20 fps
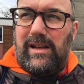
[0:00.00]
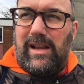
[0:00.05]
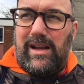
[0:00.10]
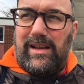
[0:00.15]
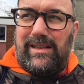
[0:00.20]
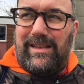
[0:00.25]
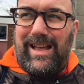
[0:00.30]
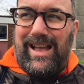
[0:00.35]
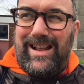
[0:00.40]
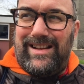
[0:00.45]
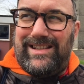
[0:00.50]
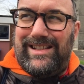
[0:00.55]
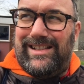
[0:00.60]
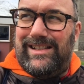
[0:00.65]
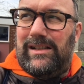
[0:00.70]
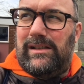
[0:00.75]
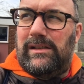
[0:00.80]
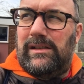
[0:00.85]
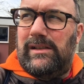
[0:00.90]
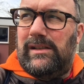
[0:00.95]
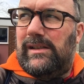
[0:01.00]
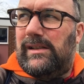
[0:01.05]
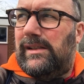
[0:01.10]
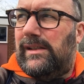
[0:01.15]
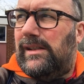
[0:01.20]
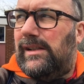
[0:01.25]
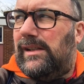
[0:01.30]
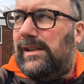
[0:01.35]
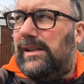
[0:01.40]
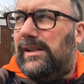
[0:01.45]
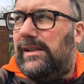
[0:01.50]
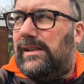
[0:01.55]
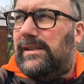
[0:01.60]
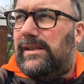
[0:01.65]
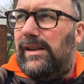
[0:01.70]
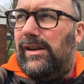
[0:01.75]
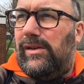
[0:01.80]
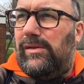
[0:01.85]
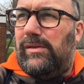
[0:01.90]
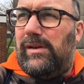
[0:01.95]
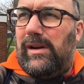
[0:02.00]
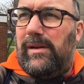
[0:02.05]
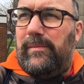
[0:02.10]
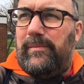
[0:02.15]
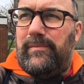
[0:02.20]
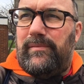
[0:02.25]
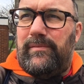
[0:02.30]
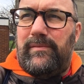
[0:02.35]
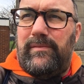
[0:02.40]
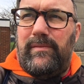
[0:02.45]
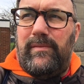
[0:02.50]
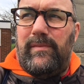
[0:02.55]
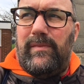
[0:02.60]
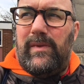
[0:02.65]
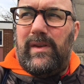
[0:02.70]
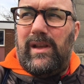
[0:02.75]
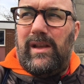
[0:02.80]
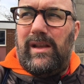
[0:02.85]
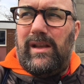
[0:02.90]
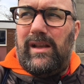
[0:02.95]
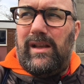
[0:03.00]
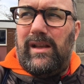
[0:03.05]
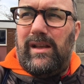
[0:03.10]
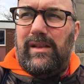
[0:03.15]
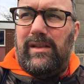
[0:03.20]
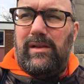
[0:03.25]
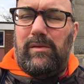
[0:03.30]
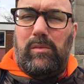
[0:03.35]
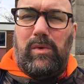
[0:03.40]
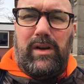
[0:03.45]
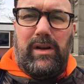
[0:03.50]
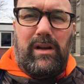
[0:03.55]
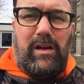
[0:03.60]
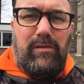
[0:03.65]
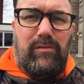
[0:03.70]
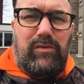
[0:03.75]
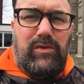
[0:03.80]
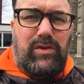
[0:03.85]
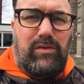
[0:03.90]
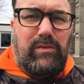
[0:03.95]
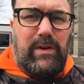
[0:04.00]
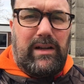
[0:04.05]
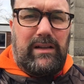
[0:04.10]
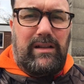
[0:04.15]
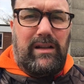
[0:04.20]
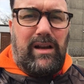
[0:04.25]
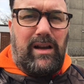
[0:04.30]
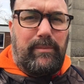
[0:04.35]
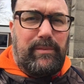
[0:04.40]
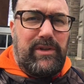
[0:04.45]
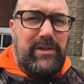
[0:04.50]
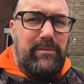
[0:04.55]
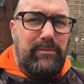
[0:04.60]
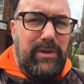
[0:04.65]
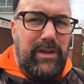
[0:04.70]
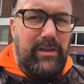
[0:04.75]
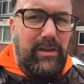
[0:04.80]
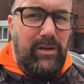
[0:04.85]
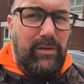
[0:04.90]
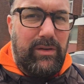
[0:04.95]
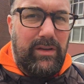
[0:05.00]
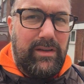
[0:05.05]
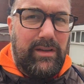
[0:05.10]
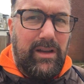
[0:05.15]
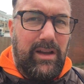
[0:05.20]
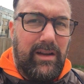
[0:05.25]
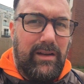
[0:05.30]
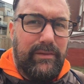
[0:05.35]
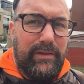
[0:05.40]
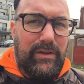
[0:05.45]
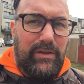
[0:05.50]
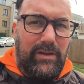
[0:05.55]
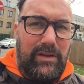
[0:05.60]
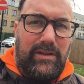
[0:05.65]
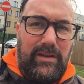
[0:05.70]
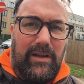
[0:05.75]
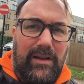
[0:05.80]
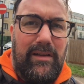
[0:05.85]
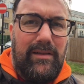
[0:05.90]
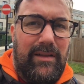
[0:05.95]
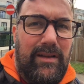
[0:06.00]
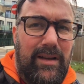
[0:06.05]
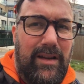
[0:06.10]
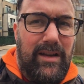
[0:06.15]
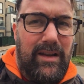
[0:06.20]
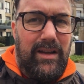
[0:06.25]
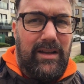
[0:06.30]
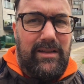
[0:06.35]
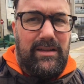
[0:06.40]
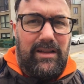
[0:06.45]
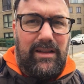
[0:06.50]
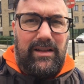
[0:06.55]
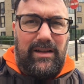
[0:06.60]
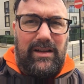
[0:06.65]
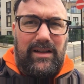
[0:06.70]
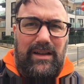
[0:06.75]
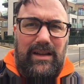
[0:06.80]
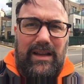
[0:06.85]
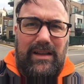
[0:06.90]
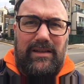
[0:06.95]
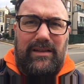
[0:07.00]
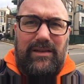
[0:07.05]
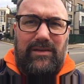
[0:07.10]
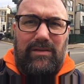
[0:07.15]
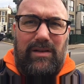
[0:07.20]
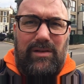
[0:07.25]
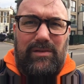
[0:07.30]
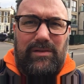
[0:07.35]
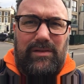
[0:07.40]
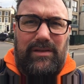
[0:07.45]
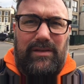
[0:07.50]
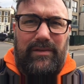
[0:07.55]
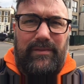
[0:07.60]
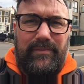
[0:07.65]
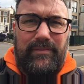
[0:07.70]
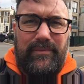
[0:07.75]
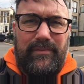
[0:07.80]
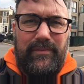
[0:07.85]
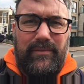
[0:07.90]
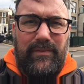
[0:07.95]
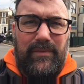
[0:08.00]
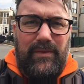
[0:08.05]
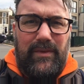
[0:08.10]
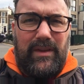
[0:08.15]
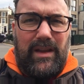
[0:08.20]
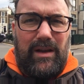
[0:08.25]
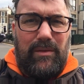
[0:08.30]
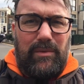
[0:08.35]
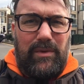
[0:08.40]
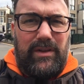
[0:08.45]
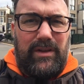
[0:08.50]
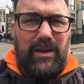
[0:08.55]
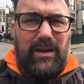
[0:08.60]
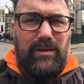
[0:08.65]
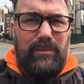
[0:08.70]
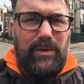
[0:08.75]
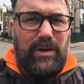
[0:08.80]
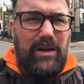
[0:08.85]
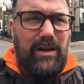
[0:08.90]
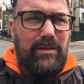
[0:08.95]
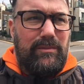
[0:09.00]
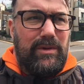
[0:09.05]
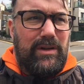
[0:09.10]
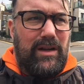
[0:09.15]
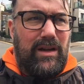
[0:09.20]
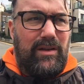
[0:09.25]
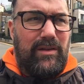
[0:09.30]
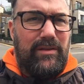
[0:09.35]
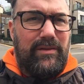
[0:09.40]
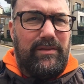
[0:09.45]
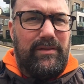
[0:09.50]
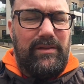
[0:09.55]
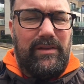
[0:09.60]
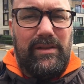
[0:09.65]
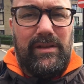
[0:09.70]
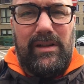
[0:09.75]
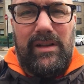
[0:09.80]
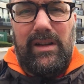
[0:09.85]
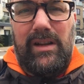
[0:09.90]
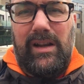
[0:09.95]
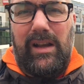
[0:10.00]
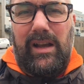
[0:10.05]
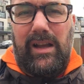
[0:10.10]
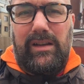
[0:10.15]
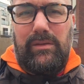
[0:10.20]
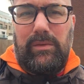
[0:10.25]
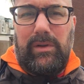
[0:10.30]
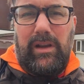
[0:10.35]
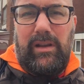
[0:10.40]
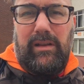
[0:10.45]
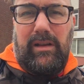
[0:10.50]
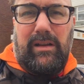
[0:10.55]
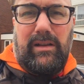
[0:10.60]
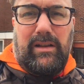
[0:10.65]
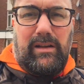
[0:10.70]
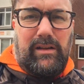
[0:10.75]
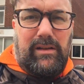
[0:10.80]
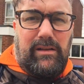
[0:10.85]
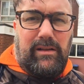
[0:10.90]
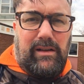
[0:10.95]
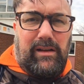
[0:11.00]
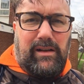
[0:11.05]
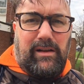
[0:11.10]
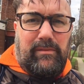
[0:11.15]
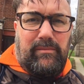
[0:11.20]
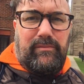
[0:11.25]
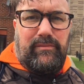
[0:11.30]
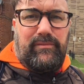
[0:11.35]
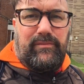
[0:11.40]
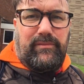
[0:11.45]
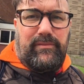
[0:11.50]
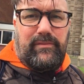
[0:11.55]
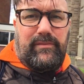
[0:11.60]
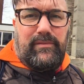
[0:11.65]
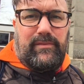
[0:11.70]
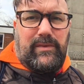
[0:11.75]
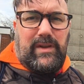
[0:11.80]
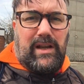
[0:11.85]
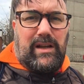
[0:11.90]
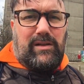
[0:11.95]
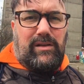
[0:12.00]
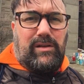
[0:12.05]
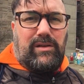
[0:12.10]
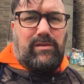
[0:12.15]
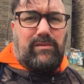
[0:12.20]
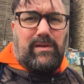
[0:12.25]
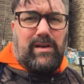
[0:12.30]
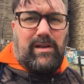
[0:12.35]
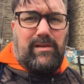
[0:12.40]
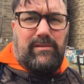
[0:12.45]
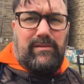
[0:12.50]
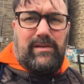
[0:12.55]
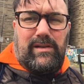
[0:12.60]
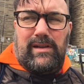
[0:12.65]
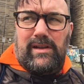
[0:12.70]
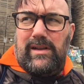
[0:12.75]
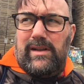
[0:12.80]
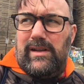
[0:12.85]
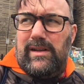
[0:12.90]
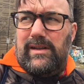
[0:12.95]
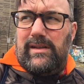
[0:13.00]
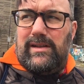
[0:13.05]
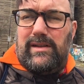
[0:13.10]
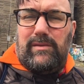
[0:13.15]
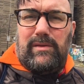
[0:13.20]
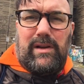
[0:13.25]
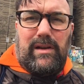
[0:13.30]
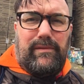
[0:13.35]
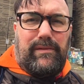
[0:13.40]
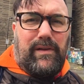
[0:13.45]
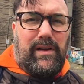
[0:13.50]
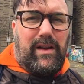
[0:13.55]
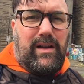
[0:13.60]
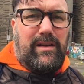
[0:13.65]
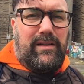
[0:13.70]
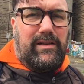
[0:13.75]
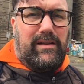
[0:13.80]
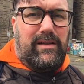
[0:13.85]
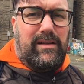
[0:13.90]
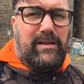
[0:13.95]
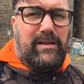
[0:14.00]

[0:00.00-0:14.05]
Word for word: like that? So um, the one directly opposite me though is kind of interesting. It's a little less gross. That one there behind me now. Anyway, I'm gonna uh, take a look around, see what I find.